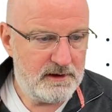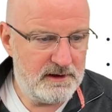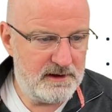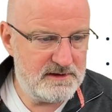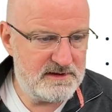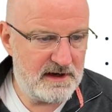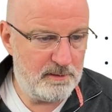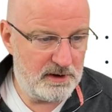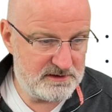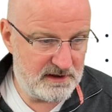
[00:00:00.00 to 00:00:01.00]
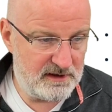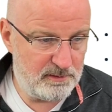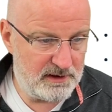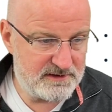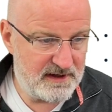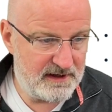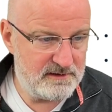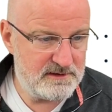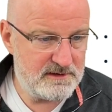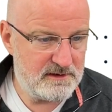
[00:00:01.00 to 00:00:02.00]
You need to say my table as
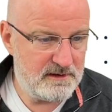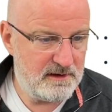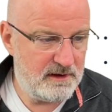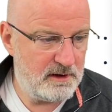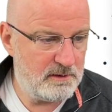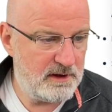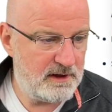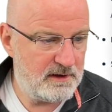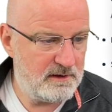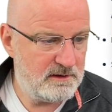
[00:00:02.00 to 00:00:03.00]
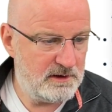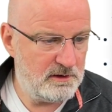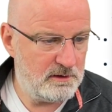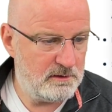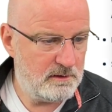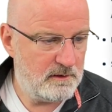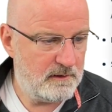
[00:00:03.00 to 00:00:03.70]
headers, and okay, you're done.